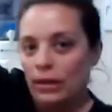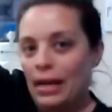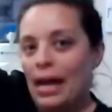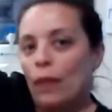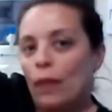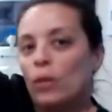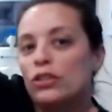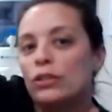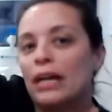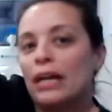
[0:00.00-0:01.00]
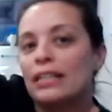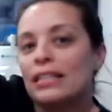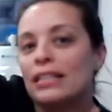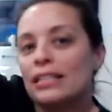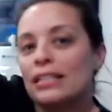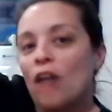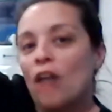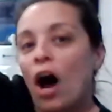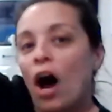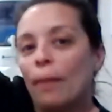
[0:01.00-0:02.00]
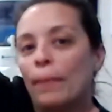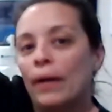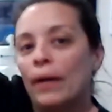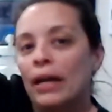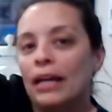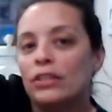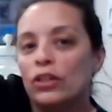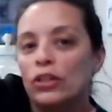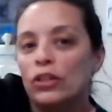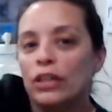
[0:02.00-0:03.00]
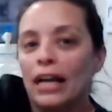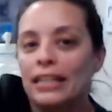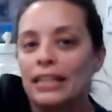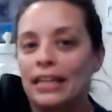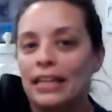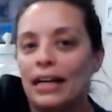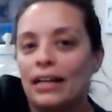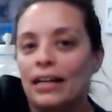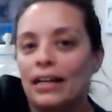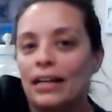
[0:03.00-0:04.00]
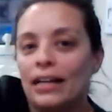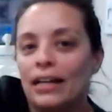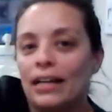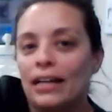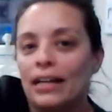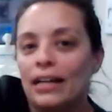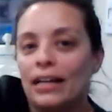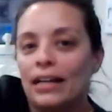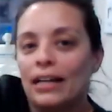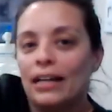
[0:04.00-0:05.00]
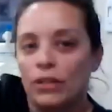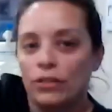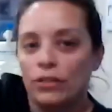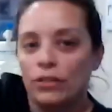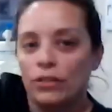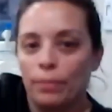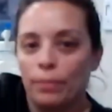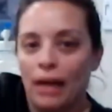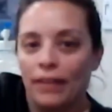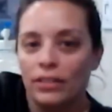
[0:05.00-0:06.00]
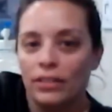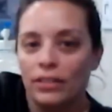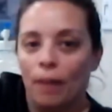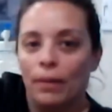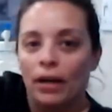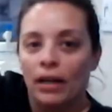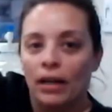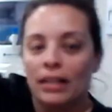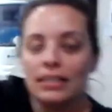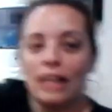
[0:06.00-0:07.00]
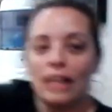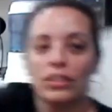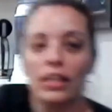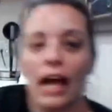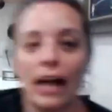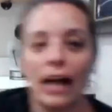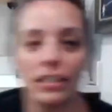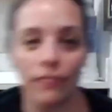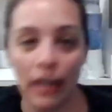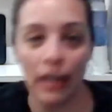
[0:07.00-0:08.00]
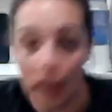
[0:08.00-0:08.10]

And once you get to the top, it's a good idea to do a little pinch and flip at the top because that's going to activate